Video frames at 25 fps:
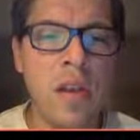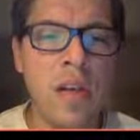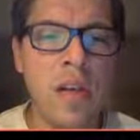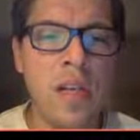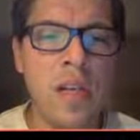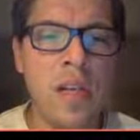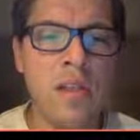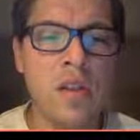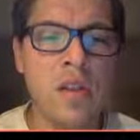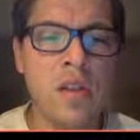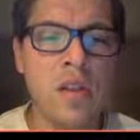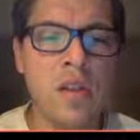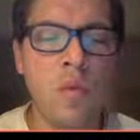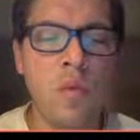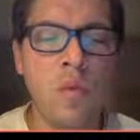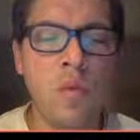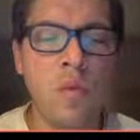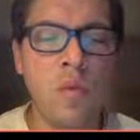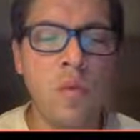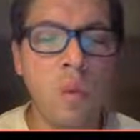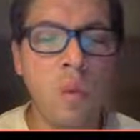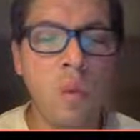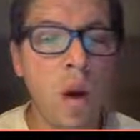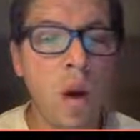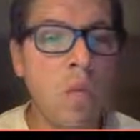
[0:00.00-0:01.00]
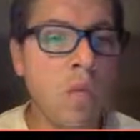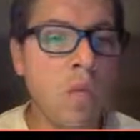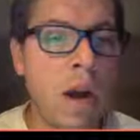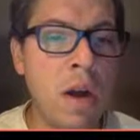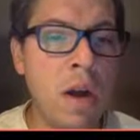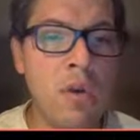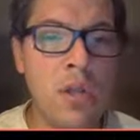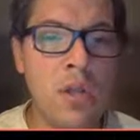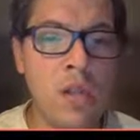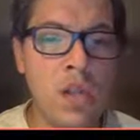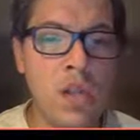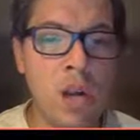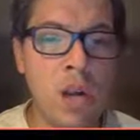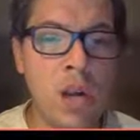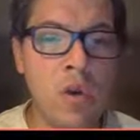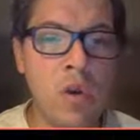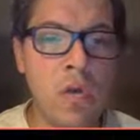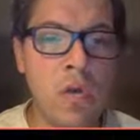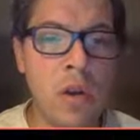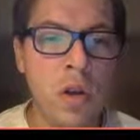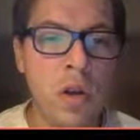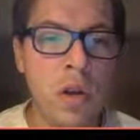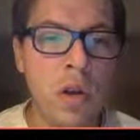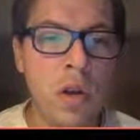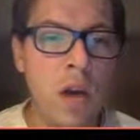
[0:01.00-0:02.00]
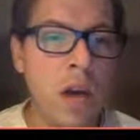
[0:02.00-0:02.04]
ideas on what route to go,